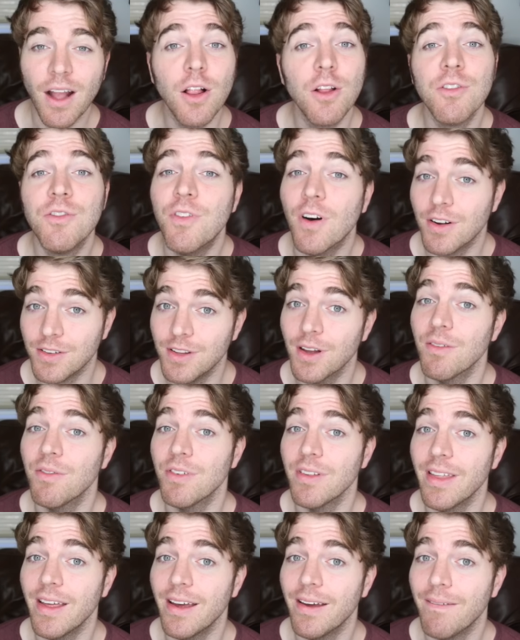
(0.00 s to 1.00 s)
Yeah, oh, I fucked
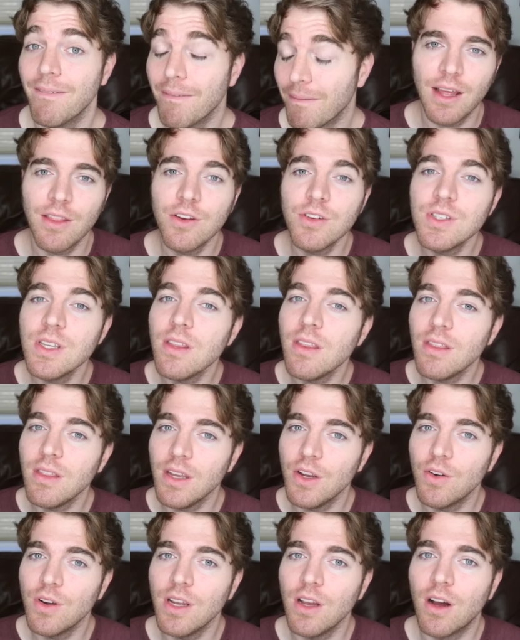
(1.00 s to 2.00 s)
up for that. Now there's a
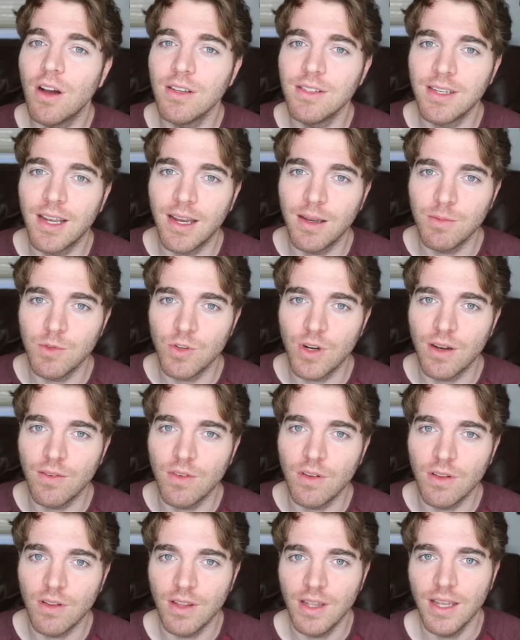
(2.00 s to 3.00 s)
theory on time
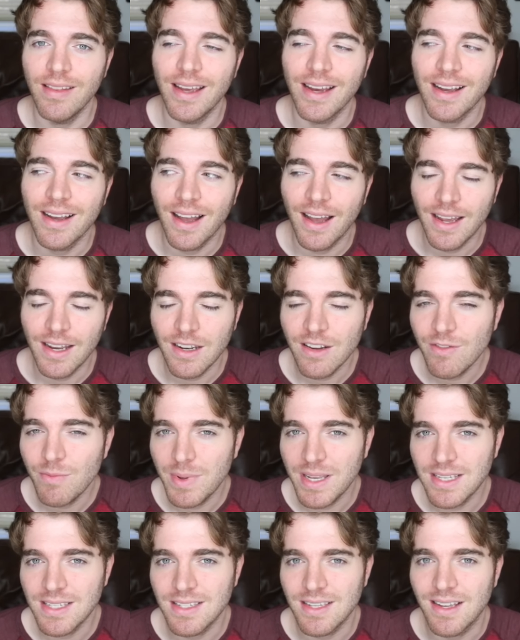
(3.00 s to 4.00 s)
travel that kind of
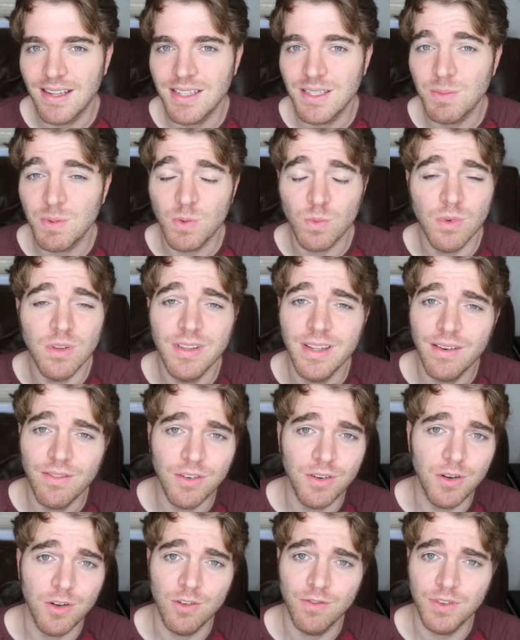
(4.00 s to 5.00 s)
makes sense, but we'll
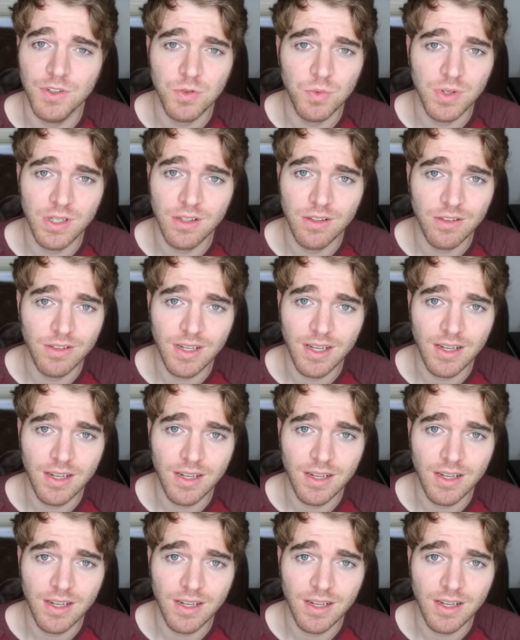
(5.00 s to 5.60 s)
never know if it's real or